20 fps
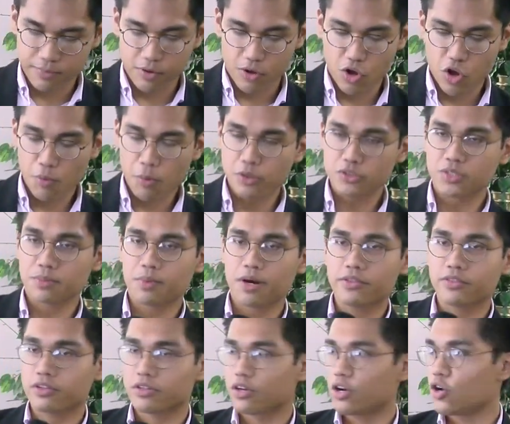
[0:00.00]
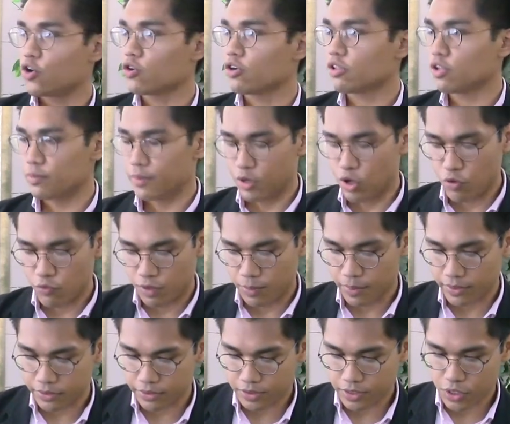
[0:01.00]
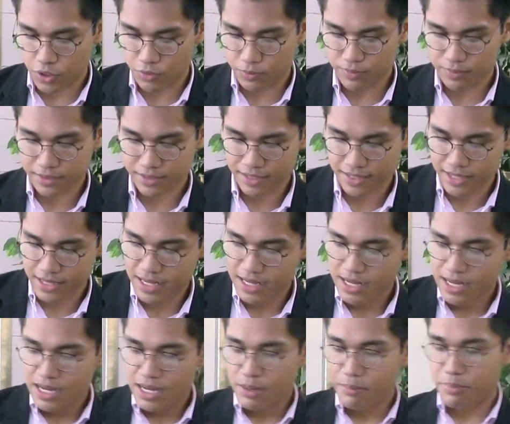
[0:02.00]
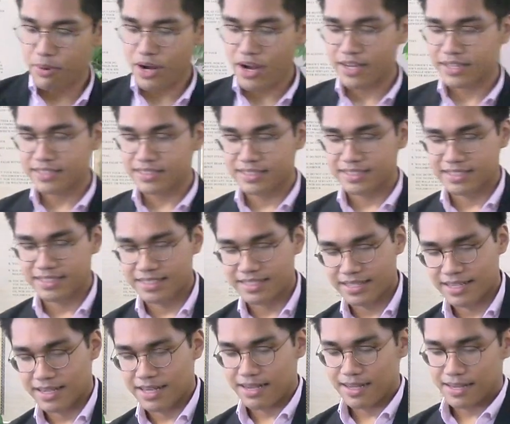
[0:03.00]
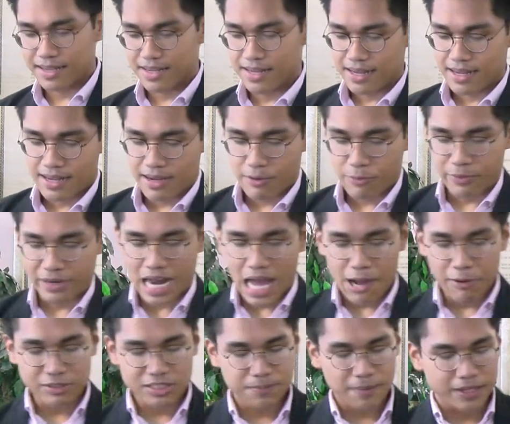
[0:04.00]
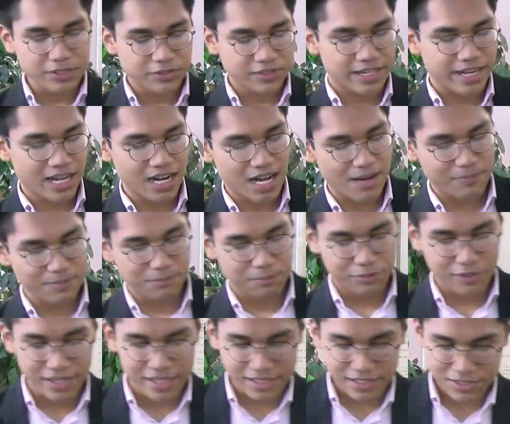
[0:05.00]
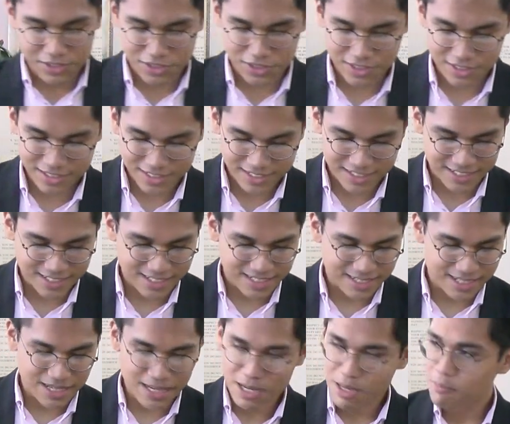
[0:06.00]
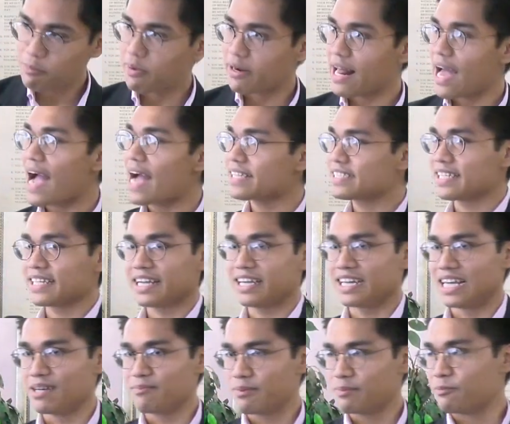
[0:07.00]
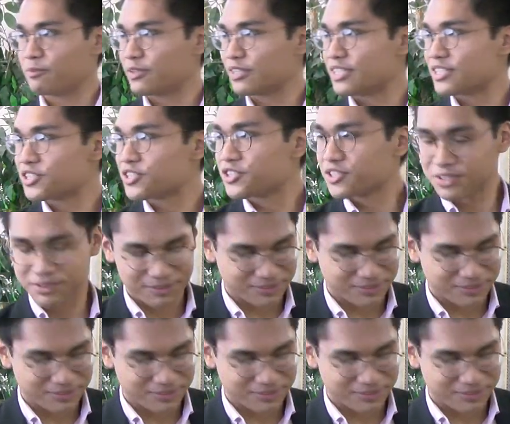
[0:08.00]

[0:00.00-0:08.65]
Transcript: almost a month ago, a little bit over a month ago. But when I was about to get up and preach, but Isaac got up and preached.